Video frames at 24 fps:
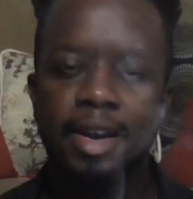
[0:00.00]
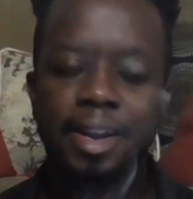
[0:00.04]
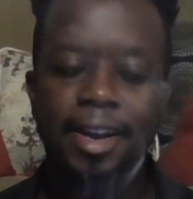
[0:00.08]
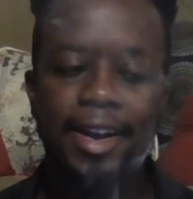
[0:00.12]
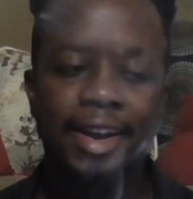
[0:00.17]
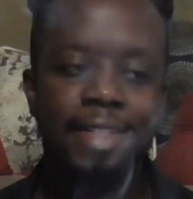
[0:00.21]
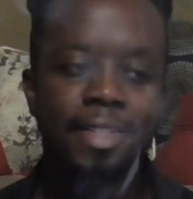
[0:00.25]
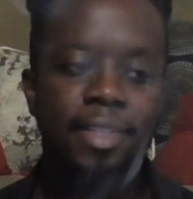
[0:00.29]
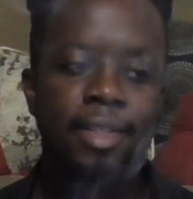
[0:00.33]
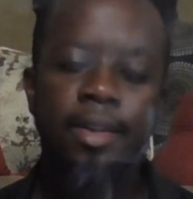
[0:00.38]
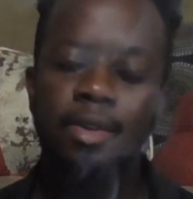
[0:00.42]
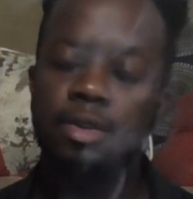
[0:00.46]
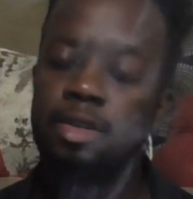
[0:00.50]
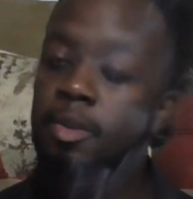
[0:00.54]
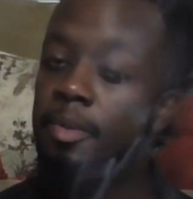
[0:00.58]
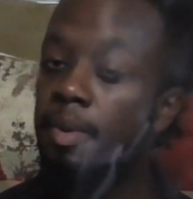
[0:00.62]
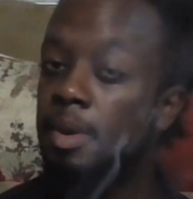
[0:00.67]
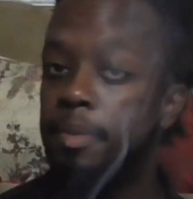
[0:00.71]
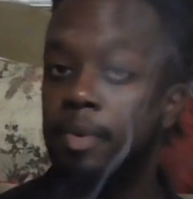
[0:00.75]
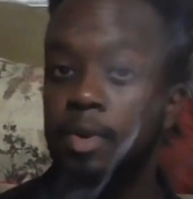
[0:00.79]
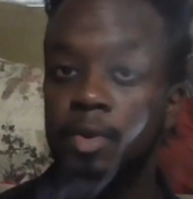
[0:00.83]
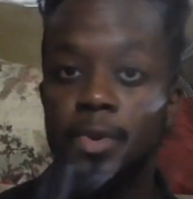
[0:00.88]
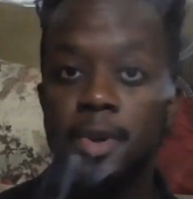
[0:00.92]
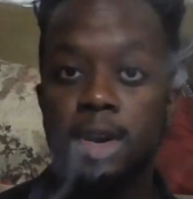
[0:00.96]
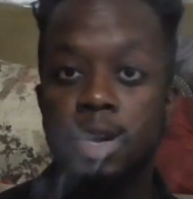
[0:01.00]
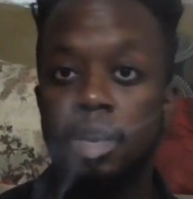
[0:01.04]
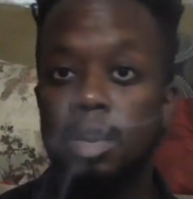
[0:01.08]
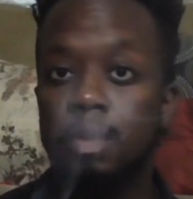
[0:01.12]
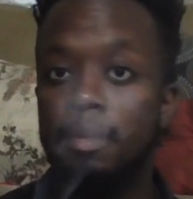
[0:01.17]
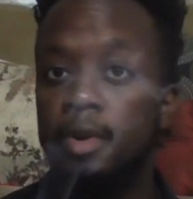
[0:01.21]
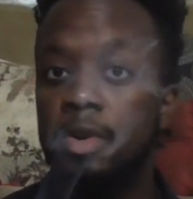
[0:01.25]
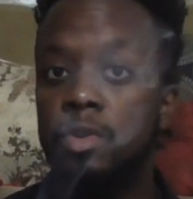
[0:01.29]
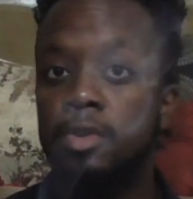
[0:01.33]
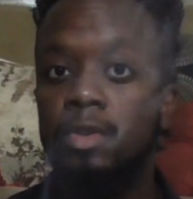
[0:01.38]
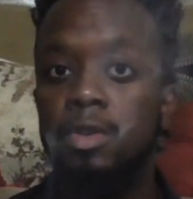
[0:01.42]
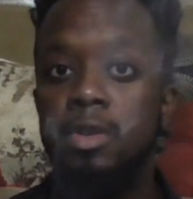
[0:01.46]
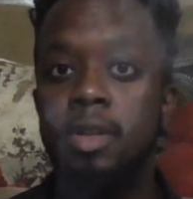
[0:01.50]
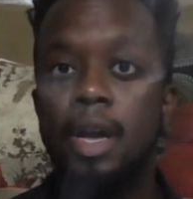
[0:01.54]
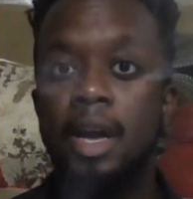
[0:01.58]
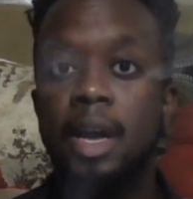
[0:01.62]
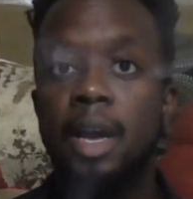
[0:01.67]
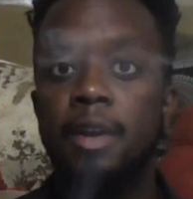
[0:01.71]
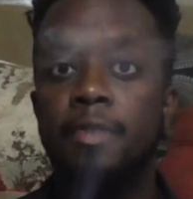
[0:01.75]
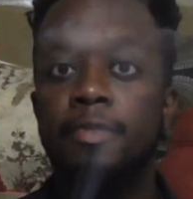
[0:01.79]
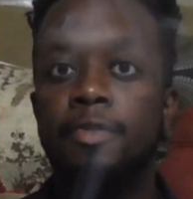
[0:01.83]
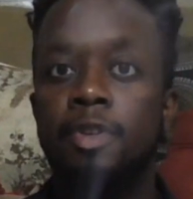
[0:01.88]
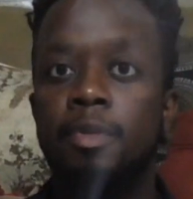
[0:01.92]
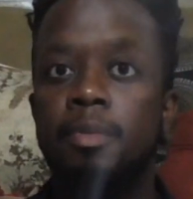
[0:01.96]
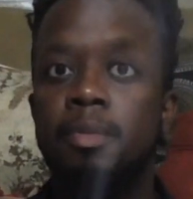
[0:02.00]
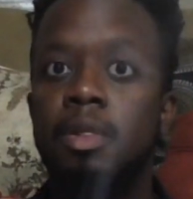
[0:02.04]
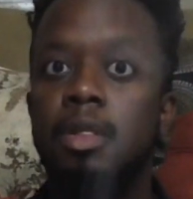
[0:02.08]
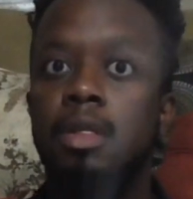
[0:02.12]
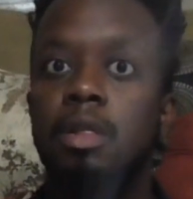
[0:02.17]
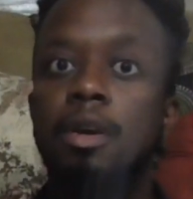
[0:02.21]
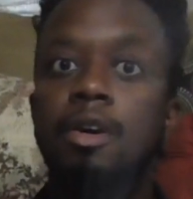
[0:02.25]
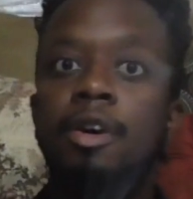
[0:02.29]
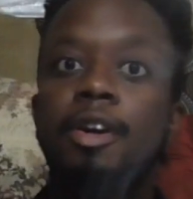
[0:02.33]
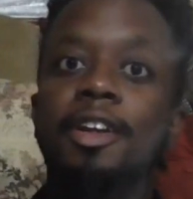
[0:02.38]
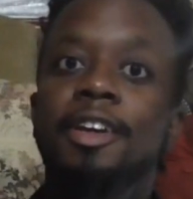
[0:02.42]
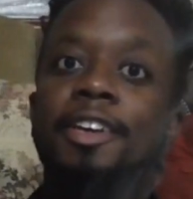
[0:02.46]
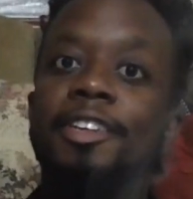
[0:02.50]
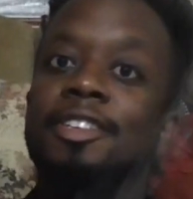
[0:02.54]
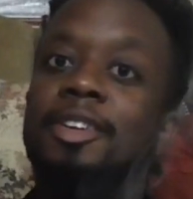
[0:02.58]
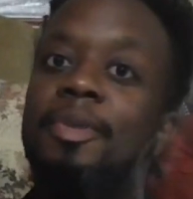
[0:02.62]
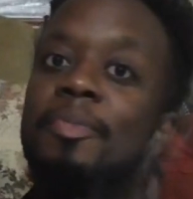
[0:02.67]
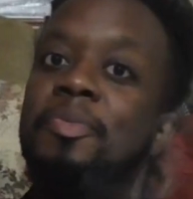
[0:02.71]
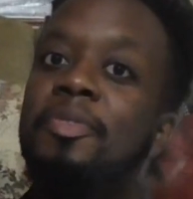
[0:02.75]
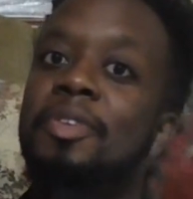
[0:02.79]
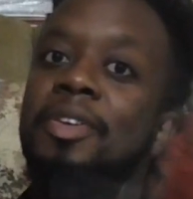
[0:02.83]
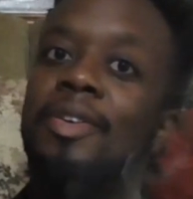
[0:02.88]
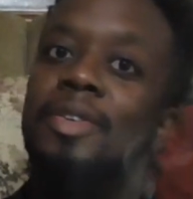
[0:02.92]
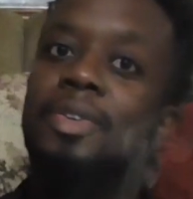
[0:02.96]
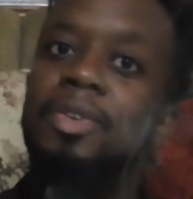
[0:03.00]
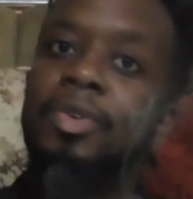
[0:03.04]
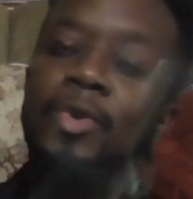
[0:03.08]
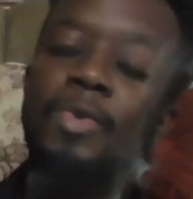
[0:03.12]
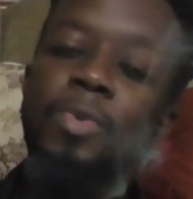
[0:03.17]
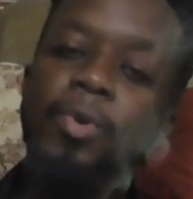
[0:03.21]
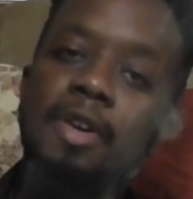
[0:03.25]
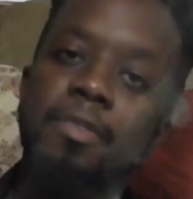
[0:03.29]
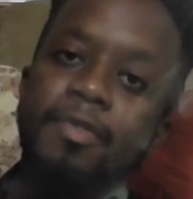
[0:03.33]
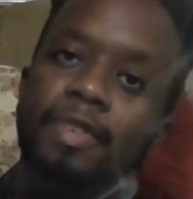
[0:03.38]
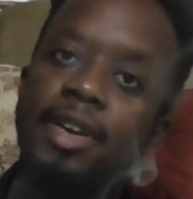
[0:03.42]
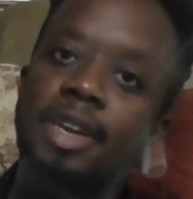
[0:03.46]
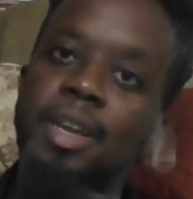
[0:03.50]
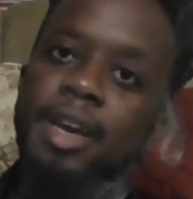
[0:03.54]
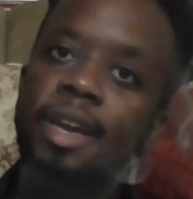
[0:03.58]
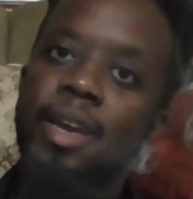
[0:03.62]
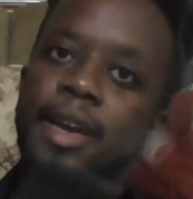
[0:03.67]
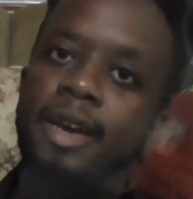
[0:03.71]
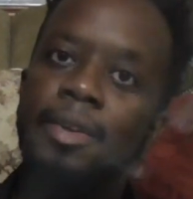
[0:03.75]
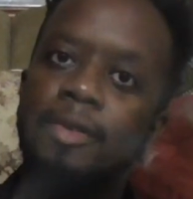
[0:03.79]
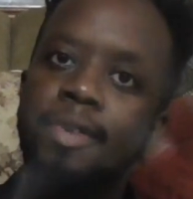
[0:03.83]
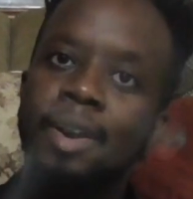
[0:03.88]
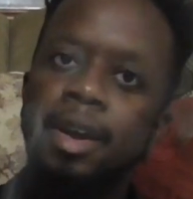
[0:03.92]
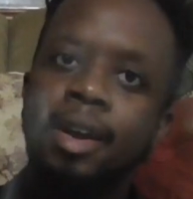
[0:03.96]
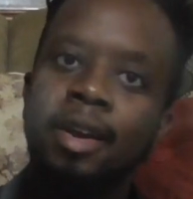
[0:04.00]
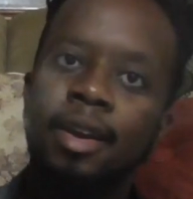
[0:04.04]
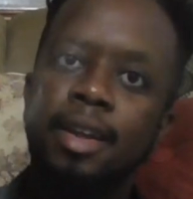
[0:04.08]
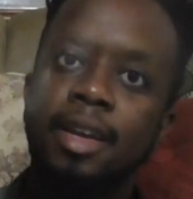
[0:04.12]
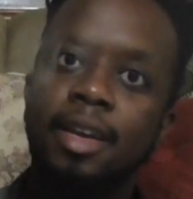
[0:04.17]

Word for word: And then there's some people who get an emotional high from learning something new every day, right?